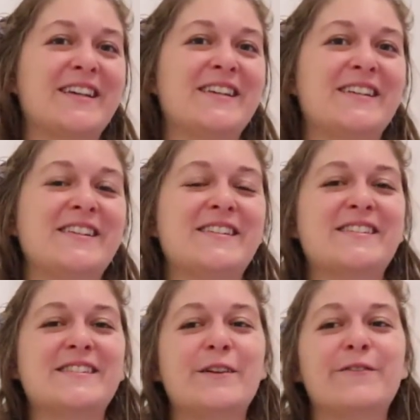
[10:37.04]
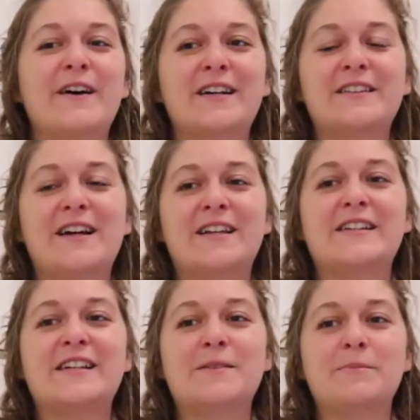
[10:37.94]
is the fact that
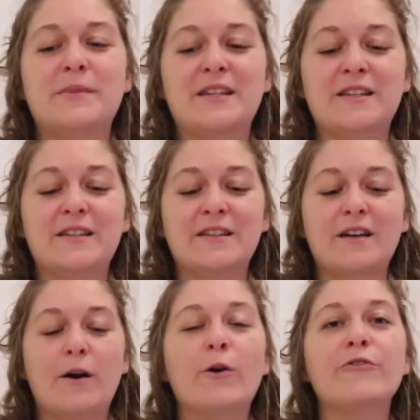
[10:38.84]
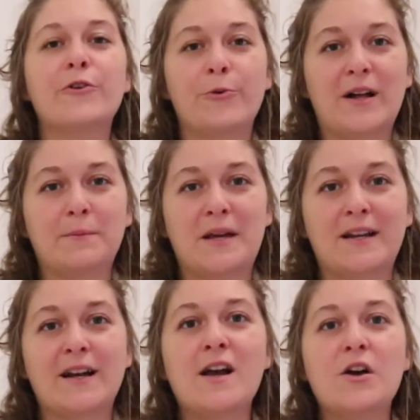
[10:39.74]
it can be
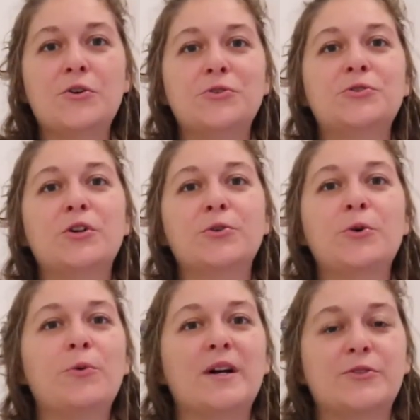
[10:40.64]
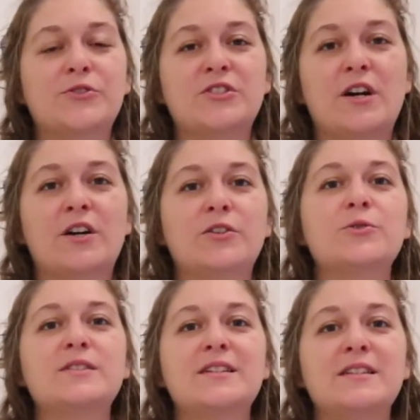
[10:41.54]
overwhelming. You don't know where to start. You
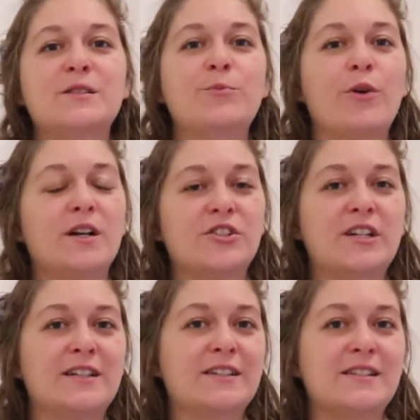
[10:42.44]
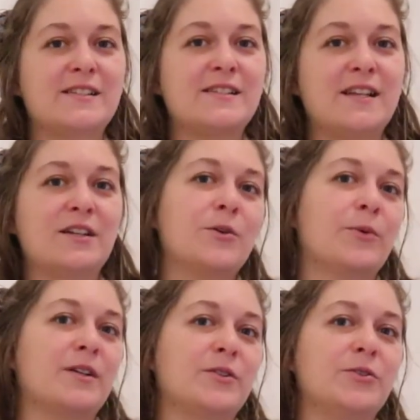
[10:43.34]
see this project, this thing you
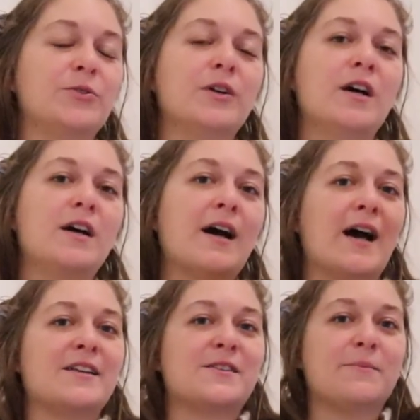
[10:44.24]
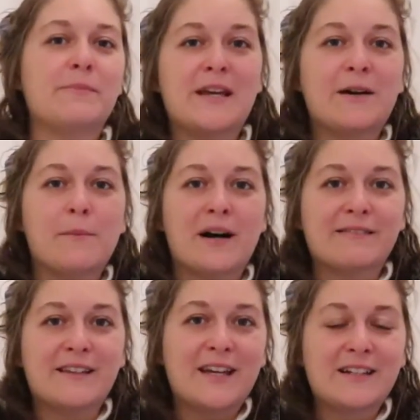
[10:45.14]
want to do as a big
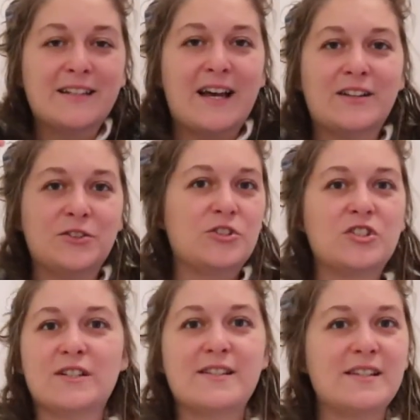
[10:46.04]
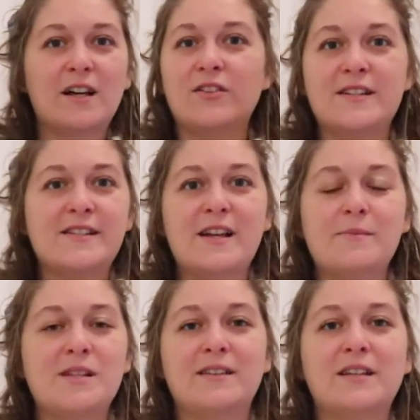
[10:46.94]
mountain, and you just see all the
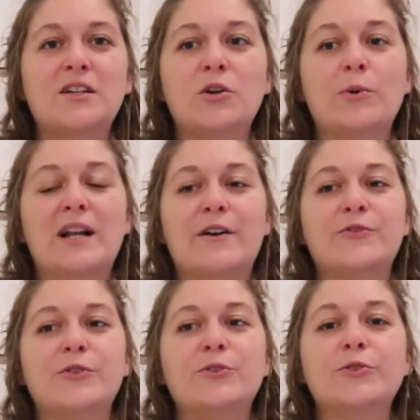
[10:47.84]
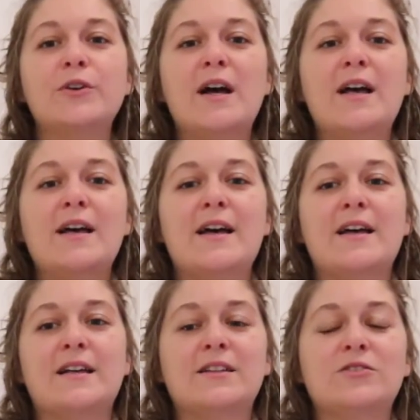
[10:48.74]
steps and things you will have to do,
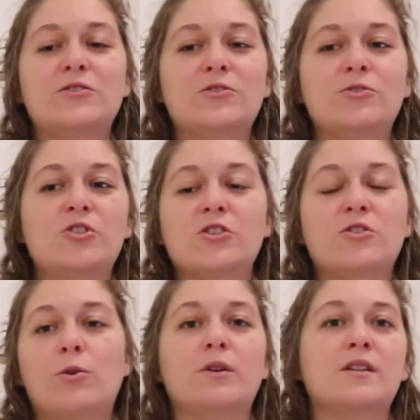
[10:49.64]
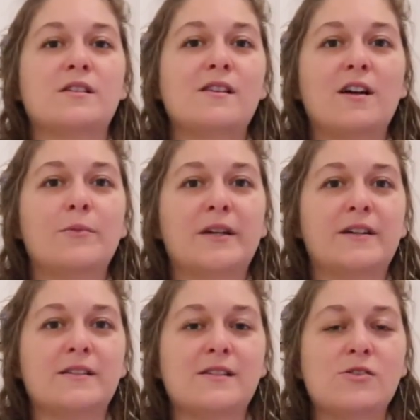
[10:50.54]
and you just don't want to start
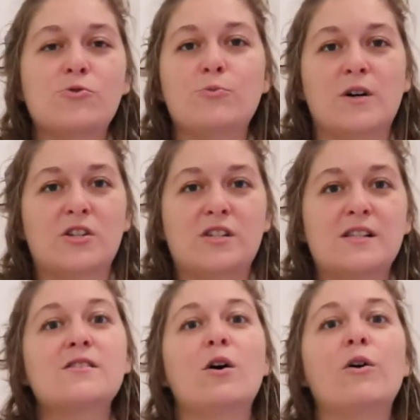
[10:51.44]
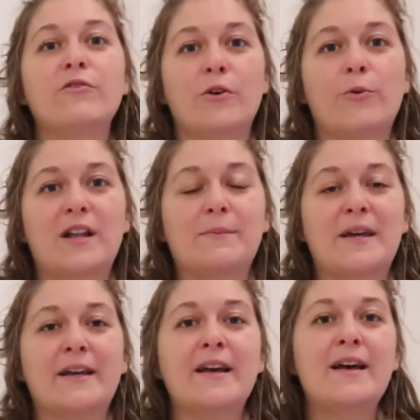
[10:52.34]
because it's too much. It's
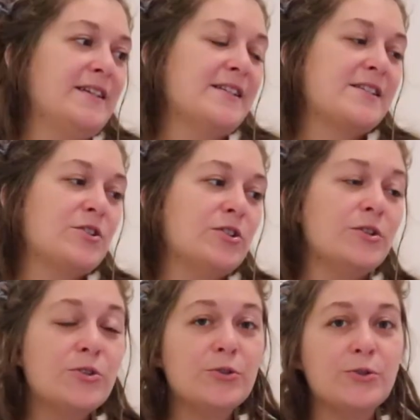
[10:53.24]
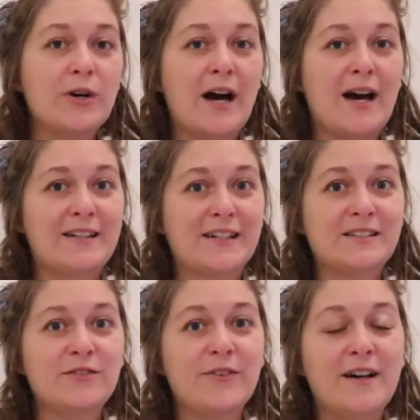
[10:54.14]
overwhelming. It's good to
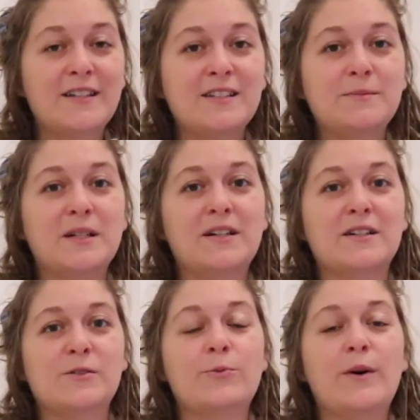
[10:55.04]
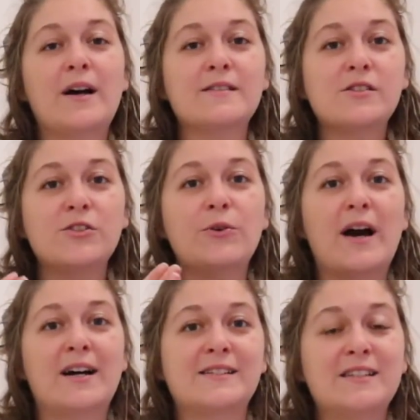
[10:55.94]
identify it, because once you
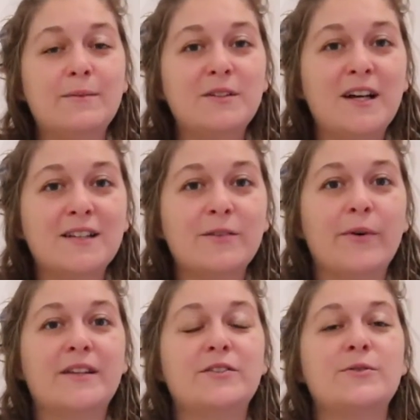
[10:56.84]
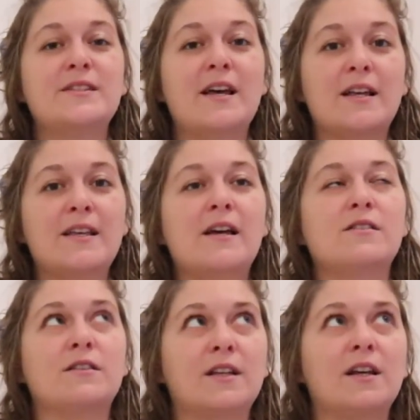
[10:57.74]
accept that, when you say,
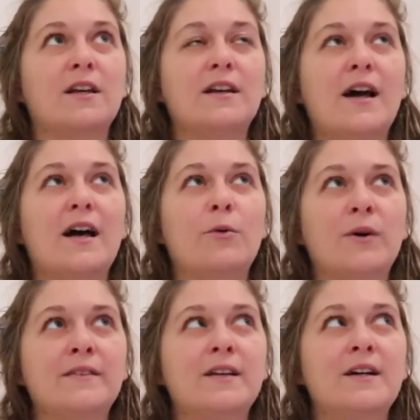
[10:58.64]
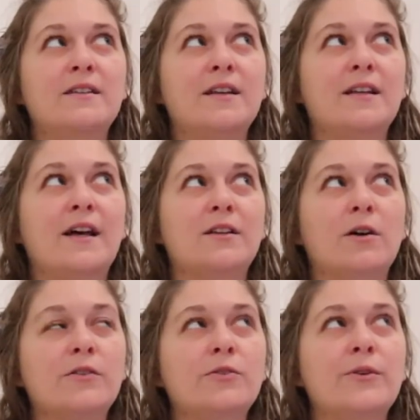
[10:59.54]
yes, okay, I want that, and I
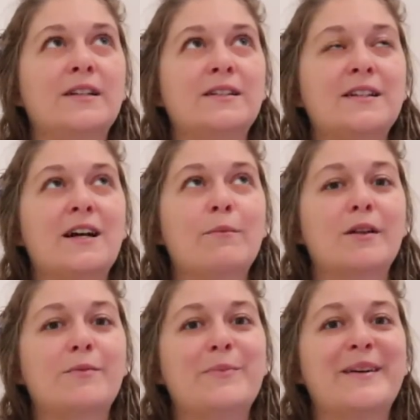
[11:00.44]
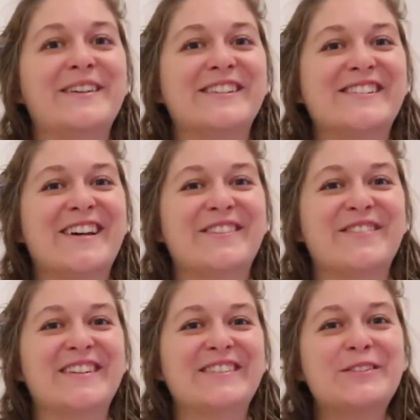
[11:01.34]
don't do anything about it because I
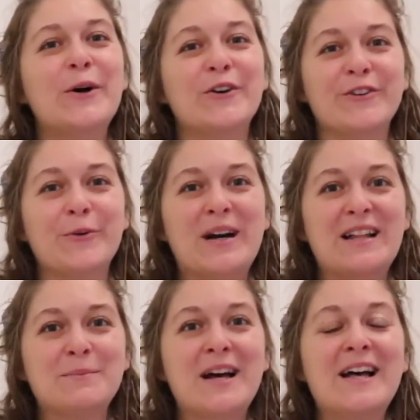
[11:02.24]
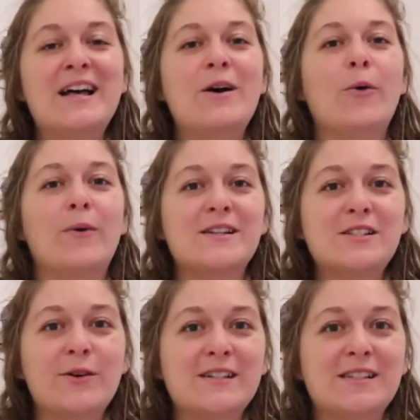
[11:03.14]
feel overwhelmed, once
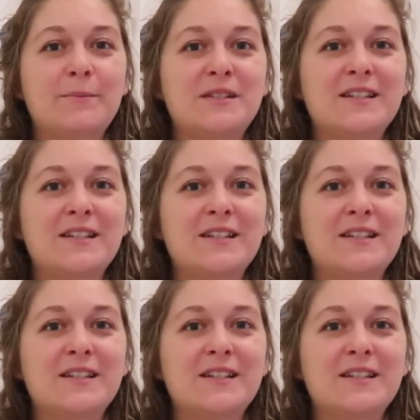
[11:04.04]
you accept